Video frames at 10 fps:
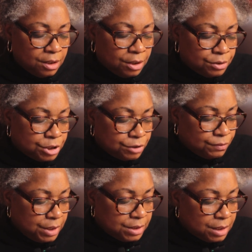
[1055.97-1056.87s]
Their
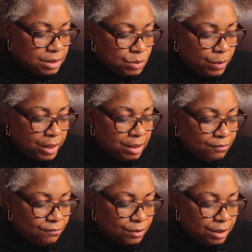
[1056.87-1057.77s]
treat is
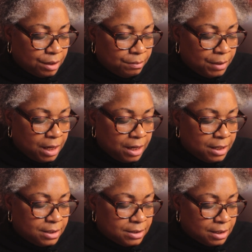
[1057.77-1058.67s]
waiting for them,
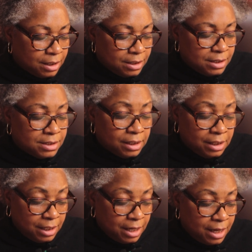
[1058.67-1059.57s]
as is
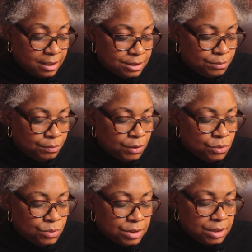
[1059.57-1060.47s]
Lynette,
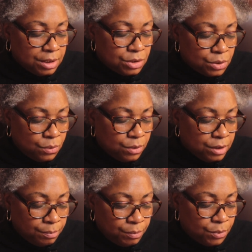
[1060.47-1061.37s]
who sits
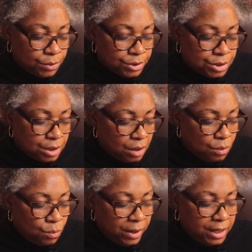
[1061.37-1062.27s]
on the porch
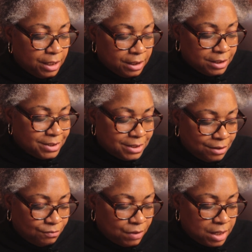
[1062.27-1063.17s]
awaiting the
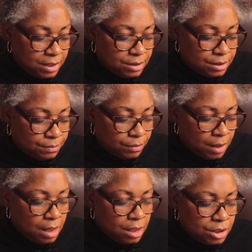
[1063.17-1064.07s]
sunrise.
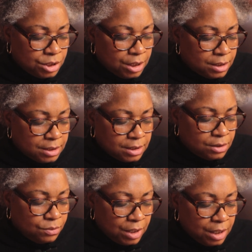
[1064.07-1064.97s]
She can
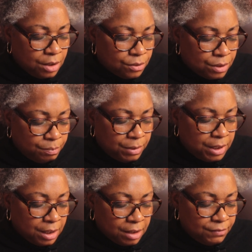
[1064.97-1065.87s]
still hear the
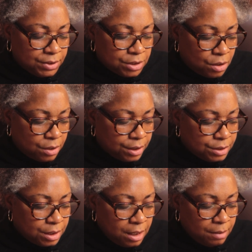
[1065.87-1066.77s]
beating of his
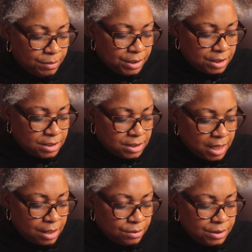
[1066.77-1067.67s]
heart, but the
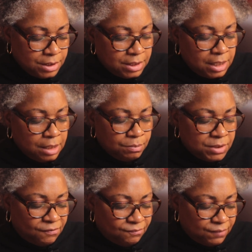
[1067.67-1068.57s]
sound
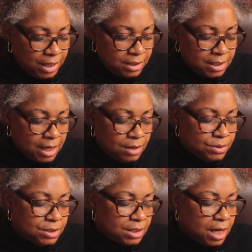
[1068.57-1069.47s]
seems fainter
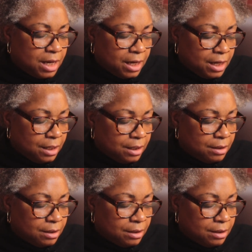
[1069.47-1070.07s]
outside